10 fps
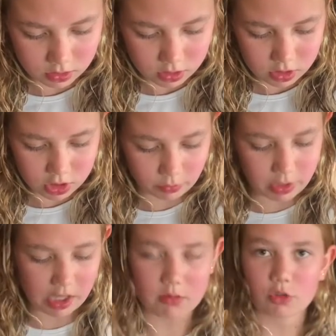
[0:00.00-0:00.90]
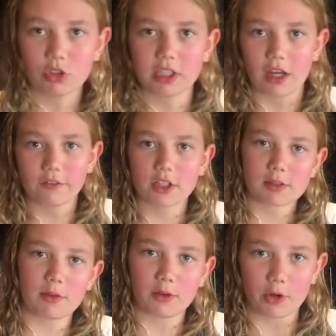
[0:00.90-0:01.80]
Should we let them cool down first
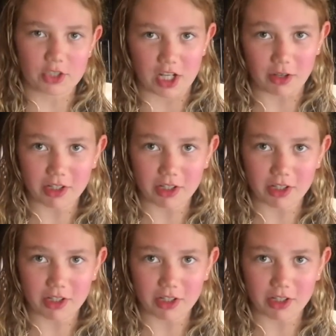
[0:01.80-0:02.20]
before we try one?